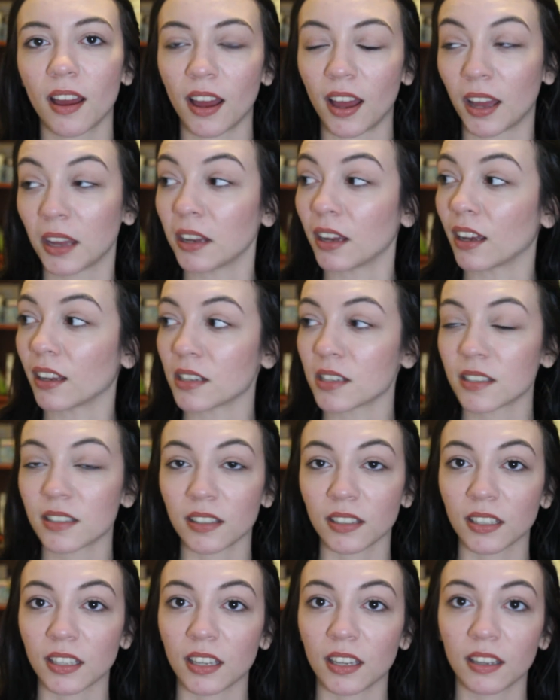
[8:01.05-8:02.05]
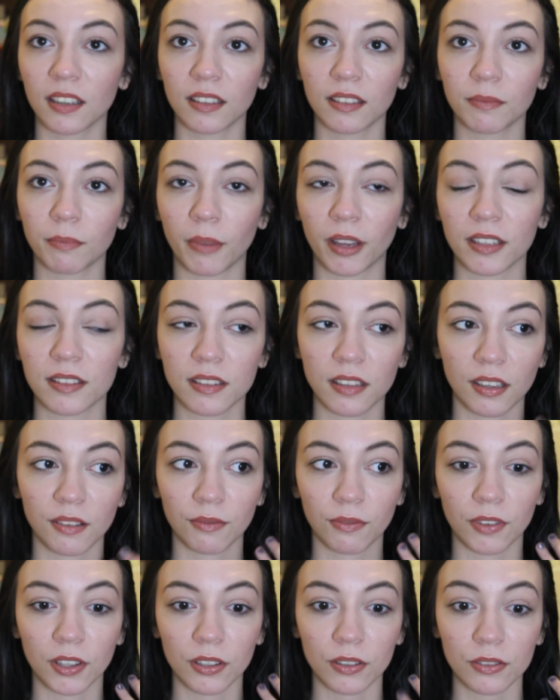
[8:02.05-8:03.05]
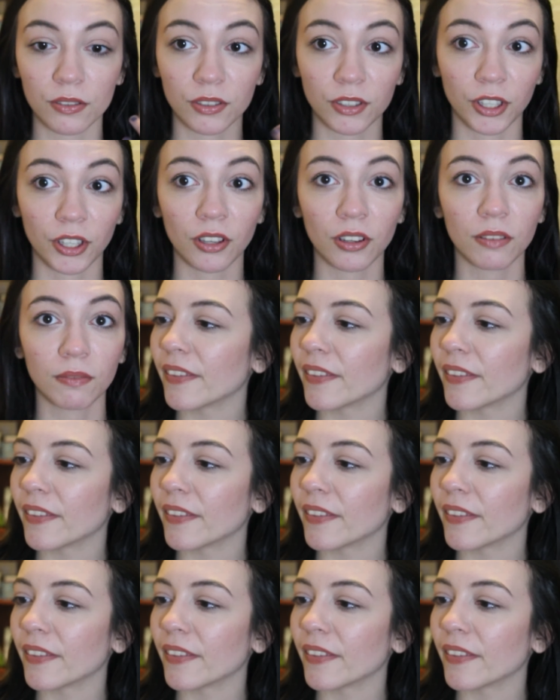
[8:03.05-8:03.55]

I honestly, my skin feels good.